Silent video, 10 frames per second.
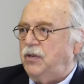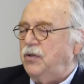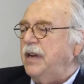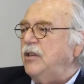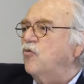So
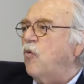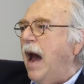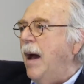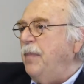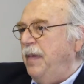they
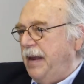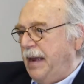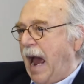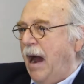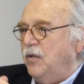drop the
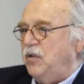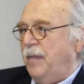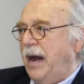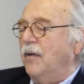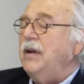average
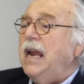amount,